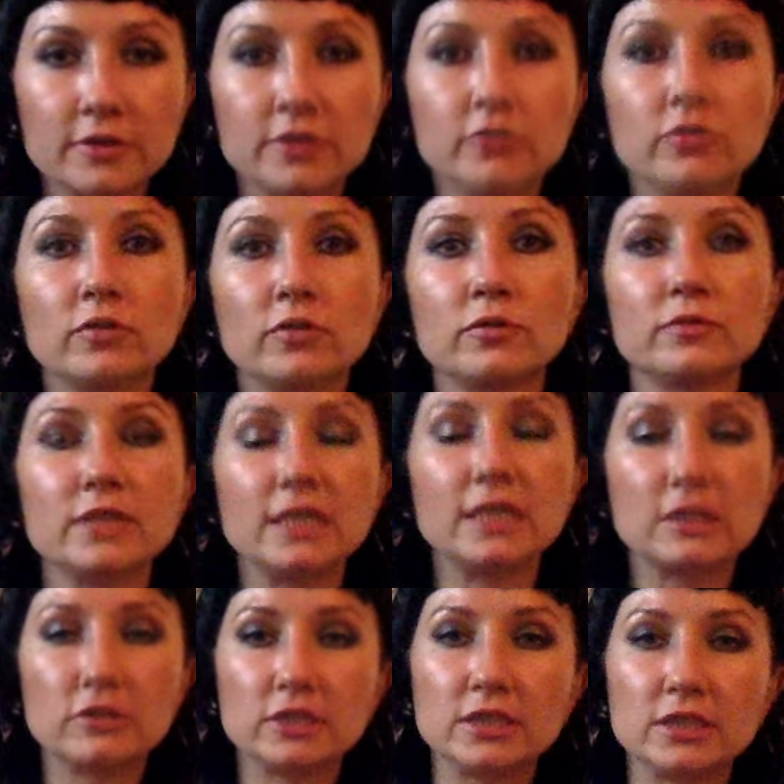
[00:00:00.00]
you know,
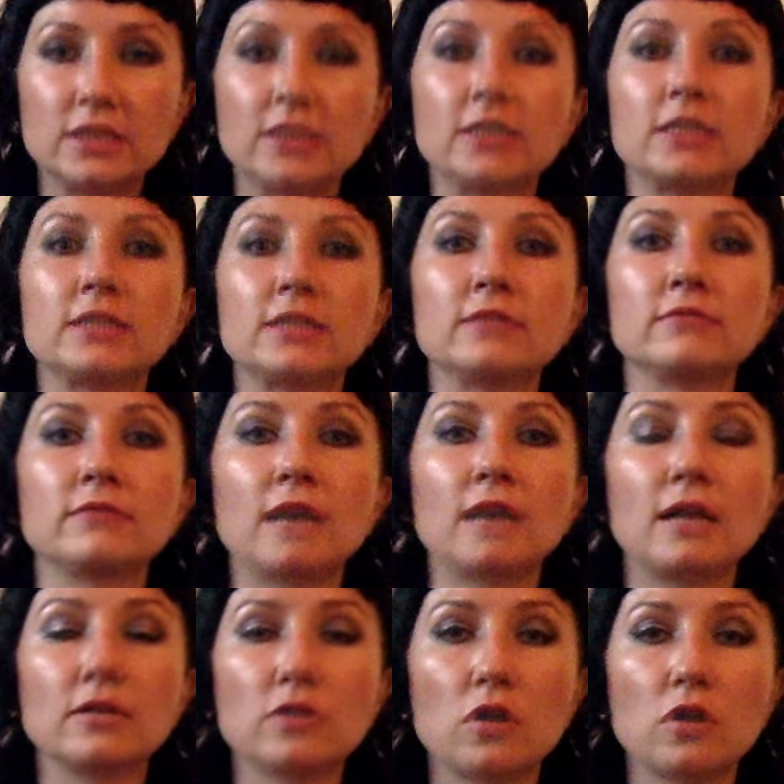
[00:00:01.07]
nicotine,
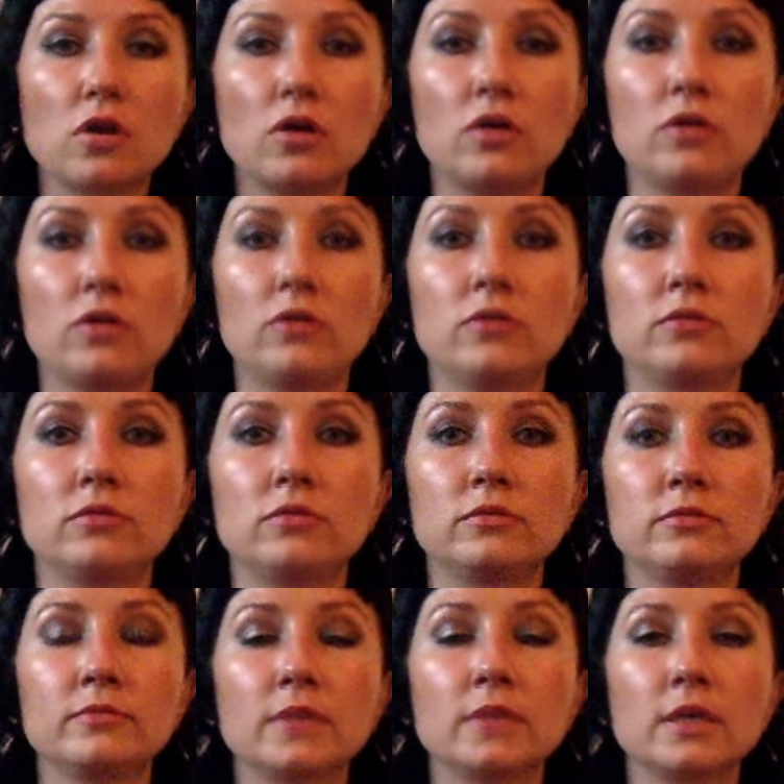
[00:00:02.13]

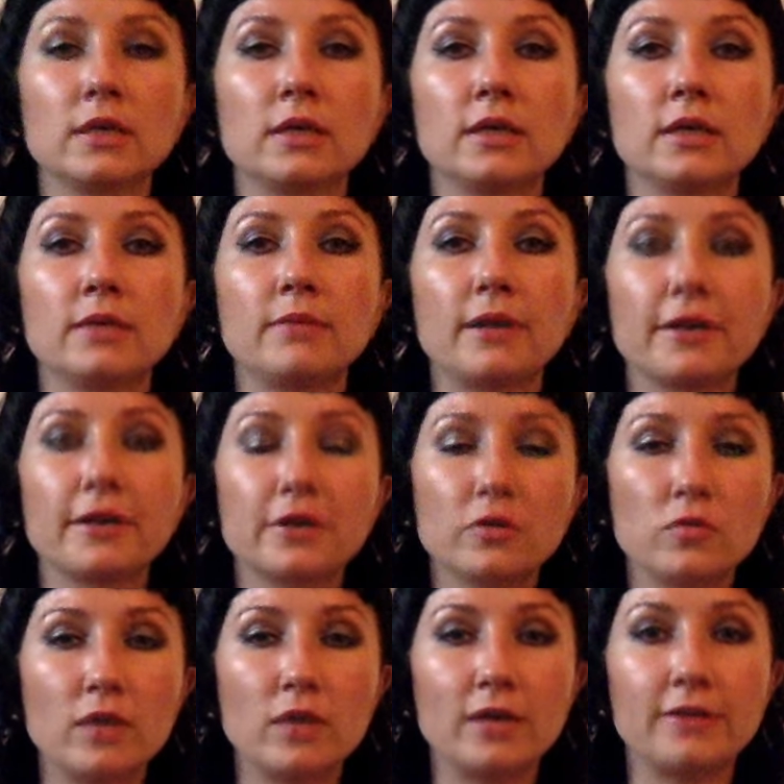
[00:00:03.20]
alcohol,
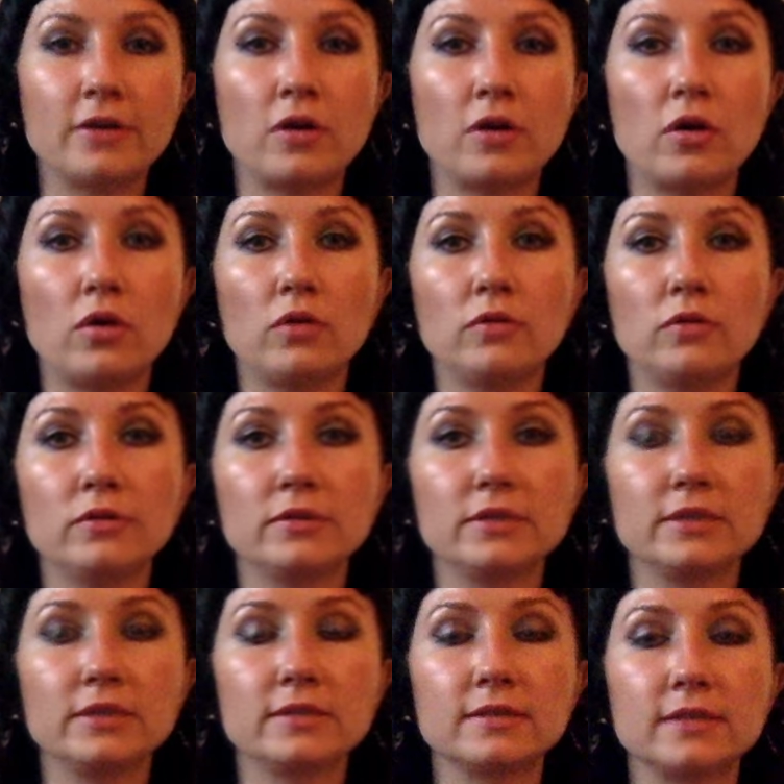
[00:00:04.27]
marijuana, all
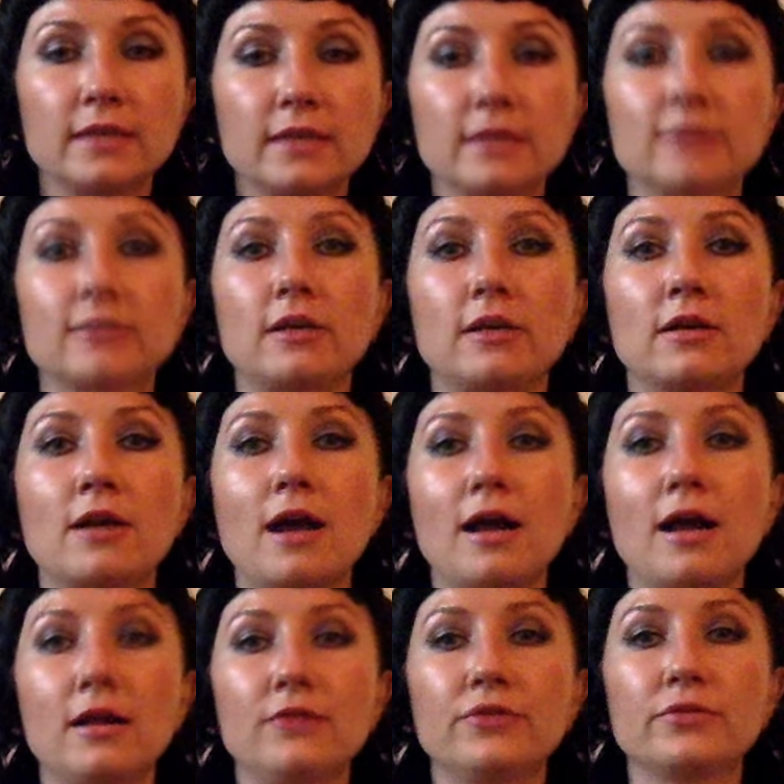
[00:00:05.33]
these things are
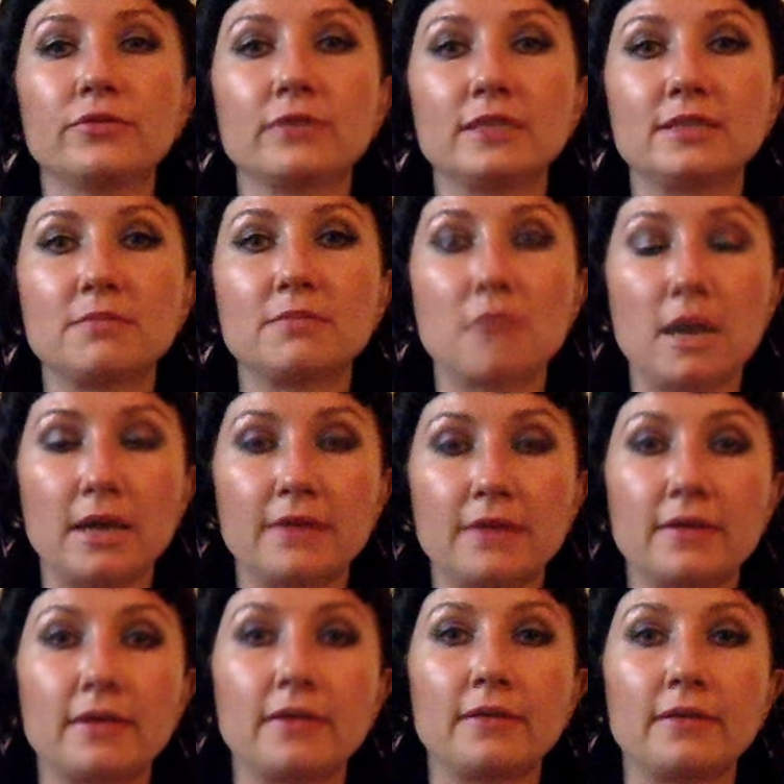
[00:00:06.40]
altering the mind
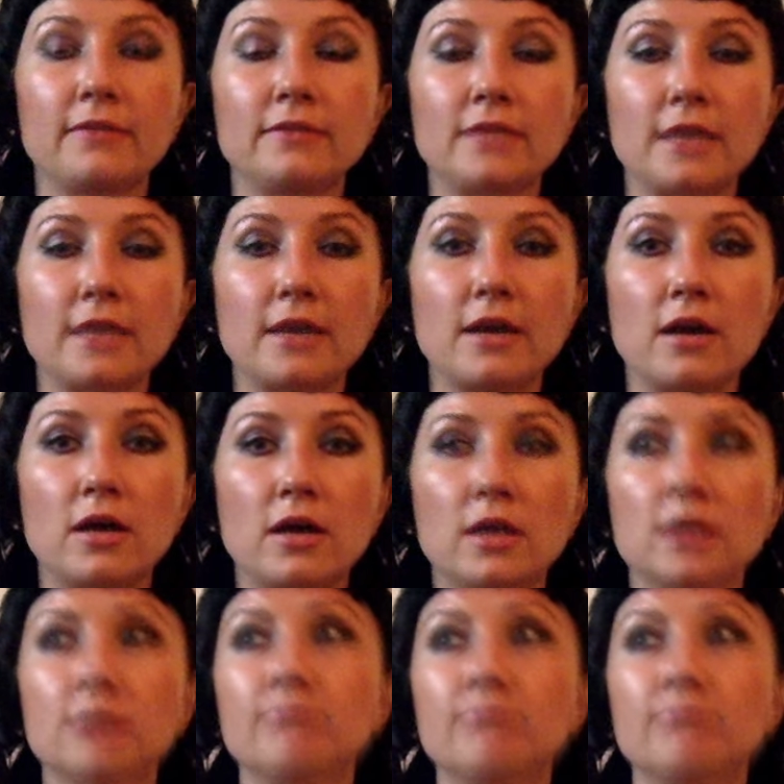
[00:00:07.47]
and they are